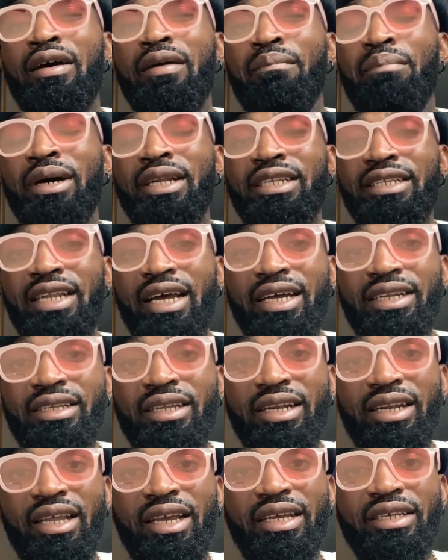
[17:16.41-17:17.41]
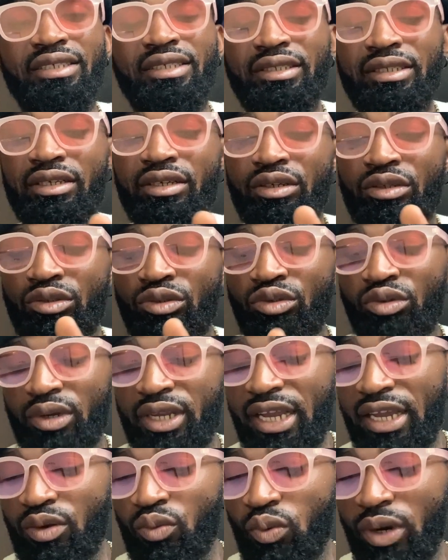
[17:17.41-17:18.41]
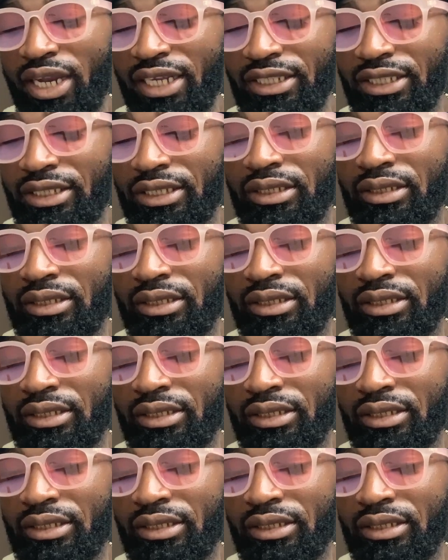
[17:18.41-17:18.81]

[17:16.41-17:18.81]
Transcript: But nonetheless, you can wait